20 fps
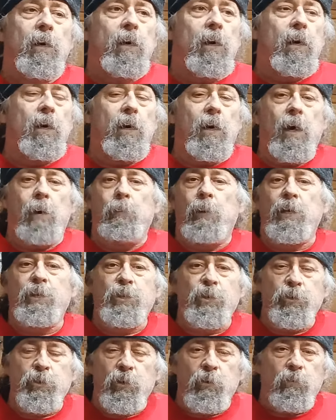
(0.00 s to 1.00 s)
How much
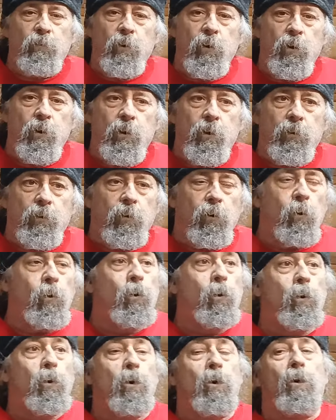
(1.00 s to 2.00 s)
is it worth?
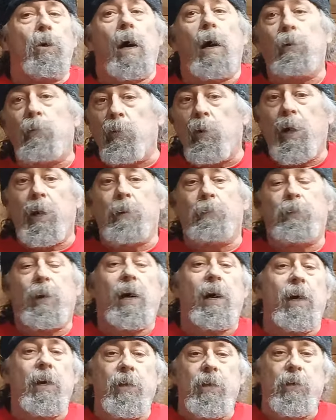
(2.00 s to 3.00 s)
Or I want to
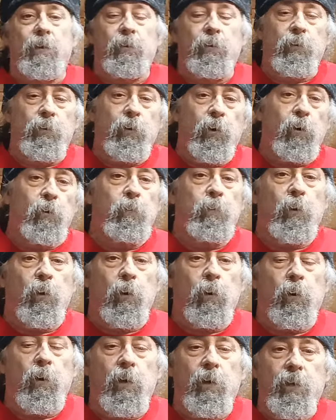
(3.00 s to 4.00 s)
buy this
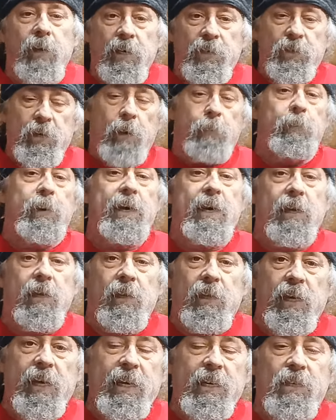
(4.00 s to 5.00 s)
snowblower. They send me a
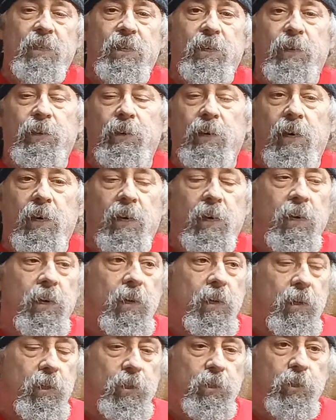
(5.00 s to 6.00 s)
link to
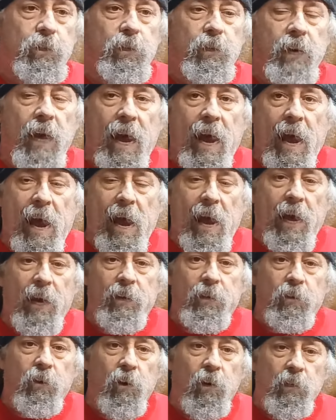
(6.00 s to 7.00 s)
the
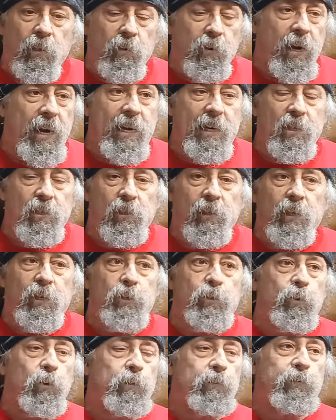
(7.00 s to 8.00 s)
ad on Craigslist or